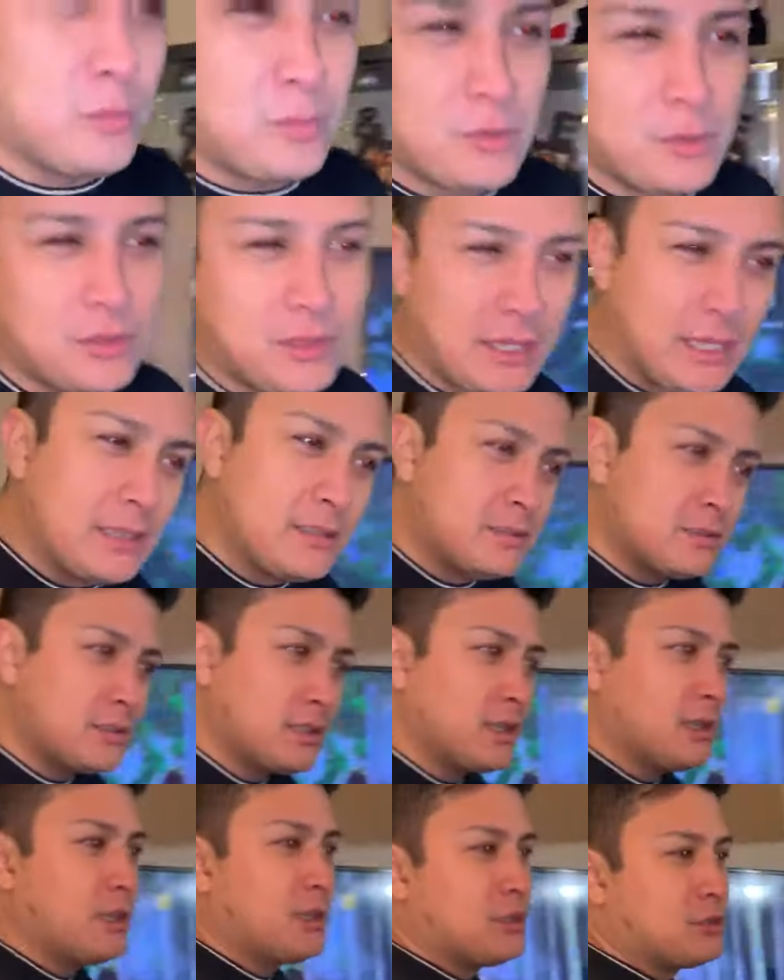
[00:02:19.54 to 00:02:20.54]
show you a couple of
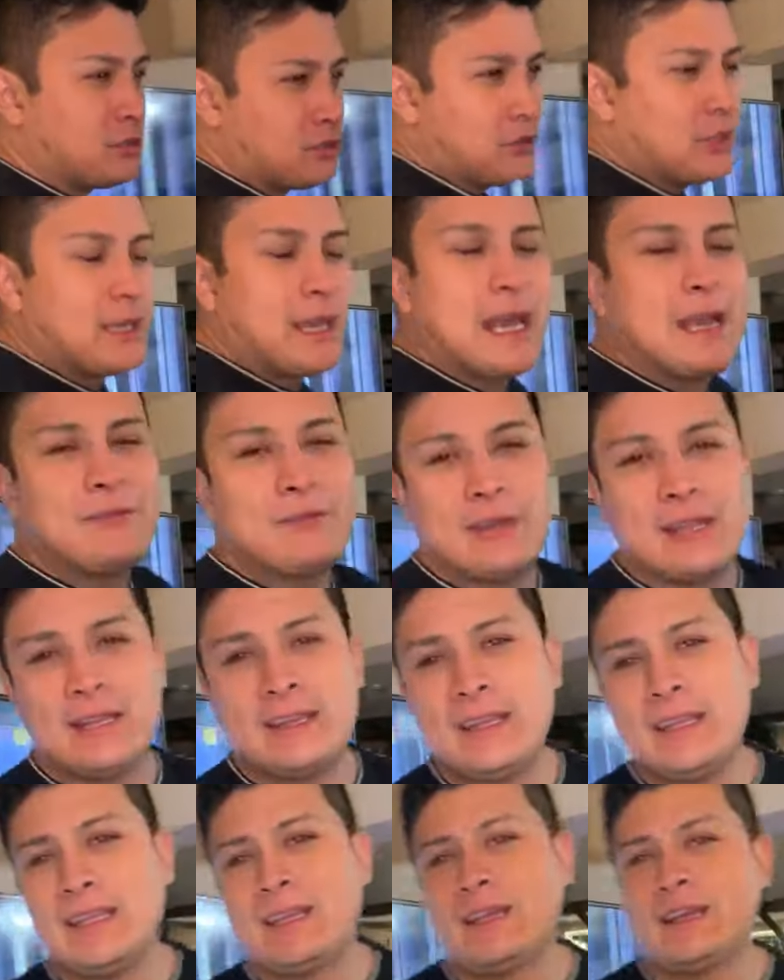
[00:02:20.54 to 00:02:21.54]
things so you can
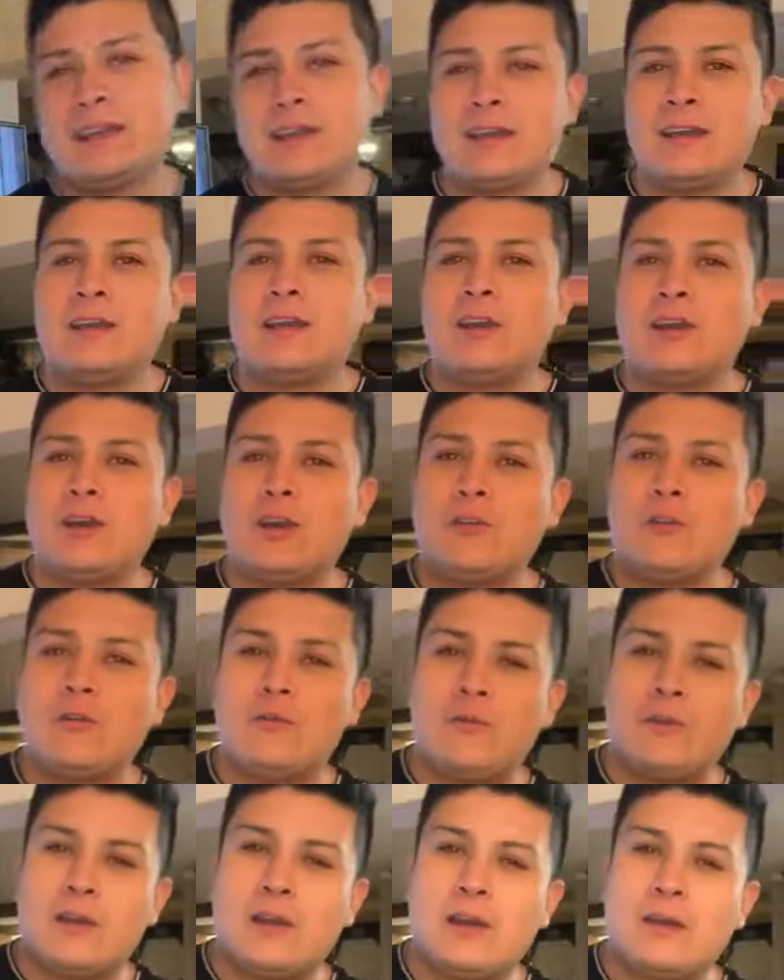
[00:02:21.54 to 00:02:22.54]
have an idea
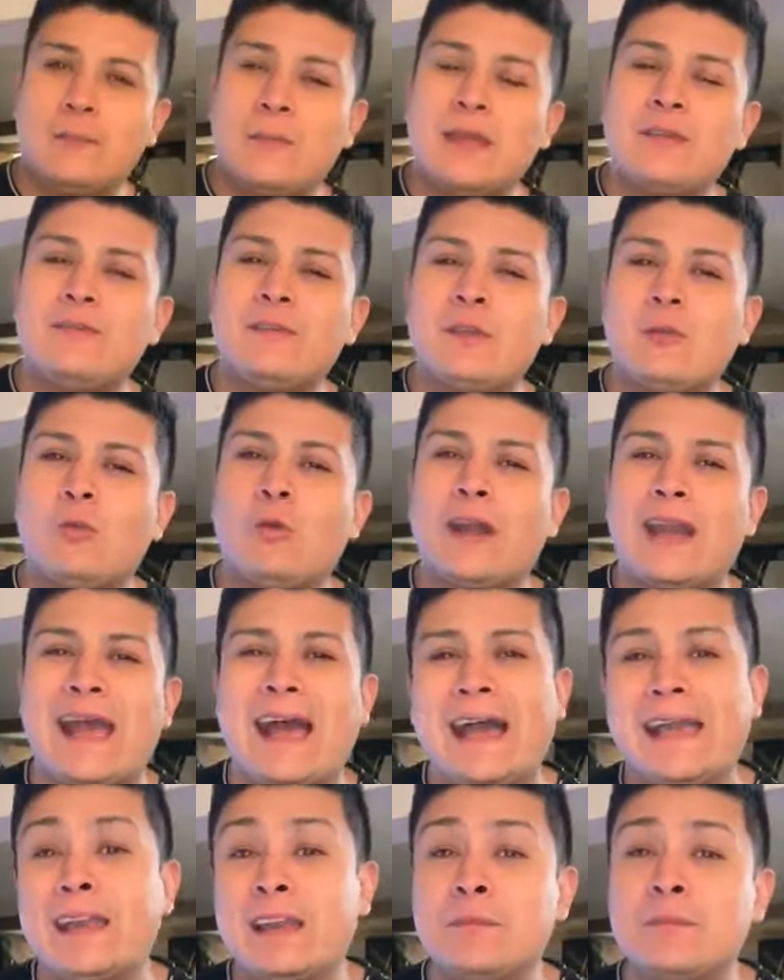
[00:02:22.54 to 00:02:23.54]
of
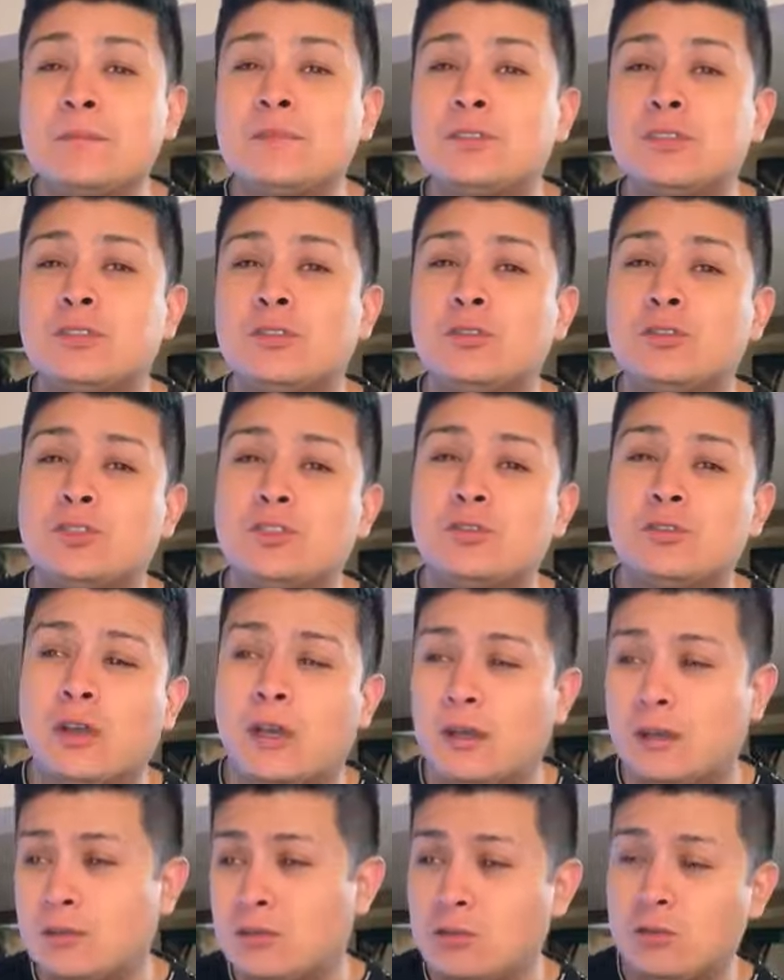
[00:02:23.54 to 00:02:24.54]
maybe what items
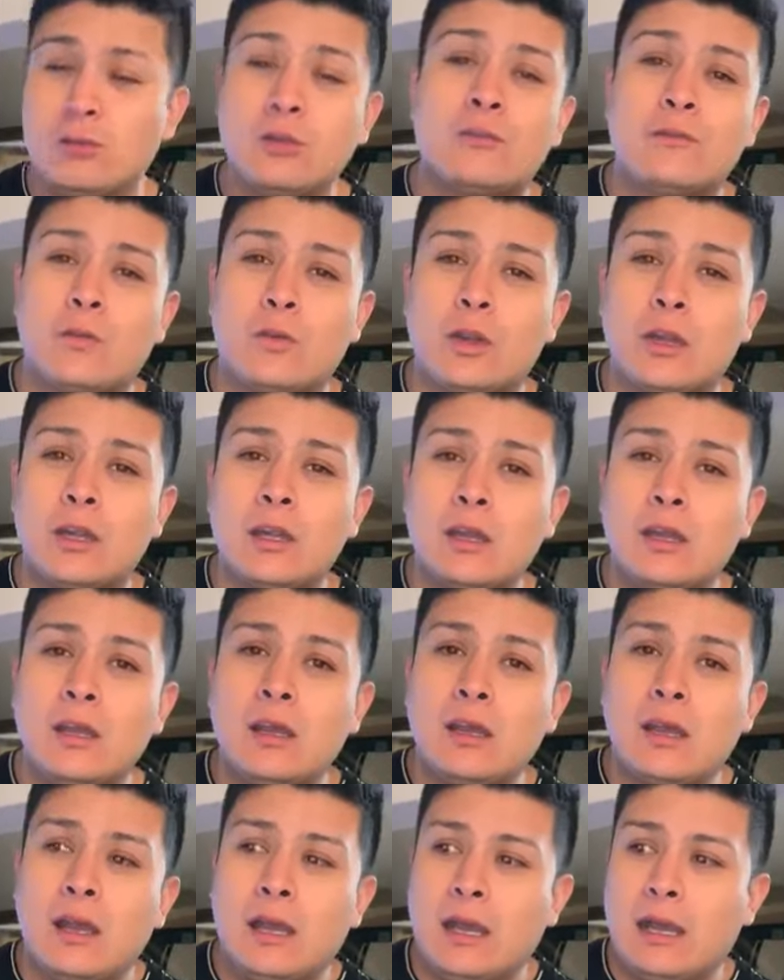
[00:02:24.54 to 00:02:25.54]
to look
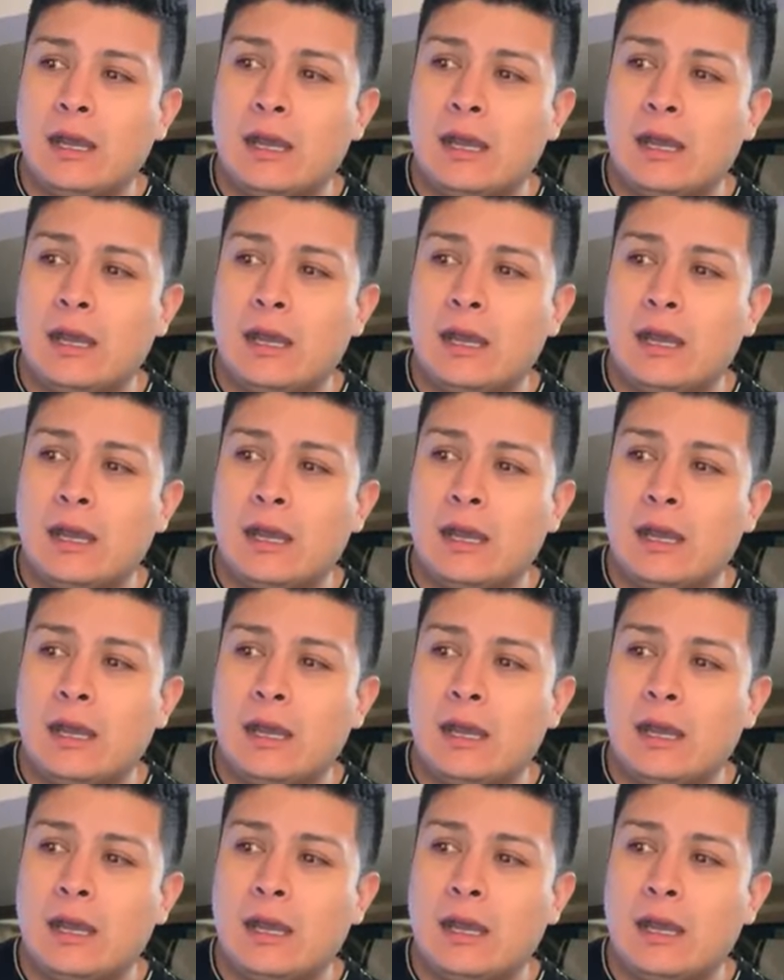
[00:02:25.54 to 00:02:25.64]
for.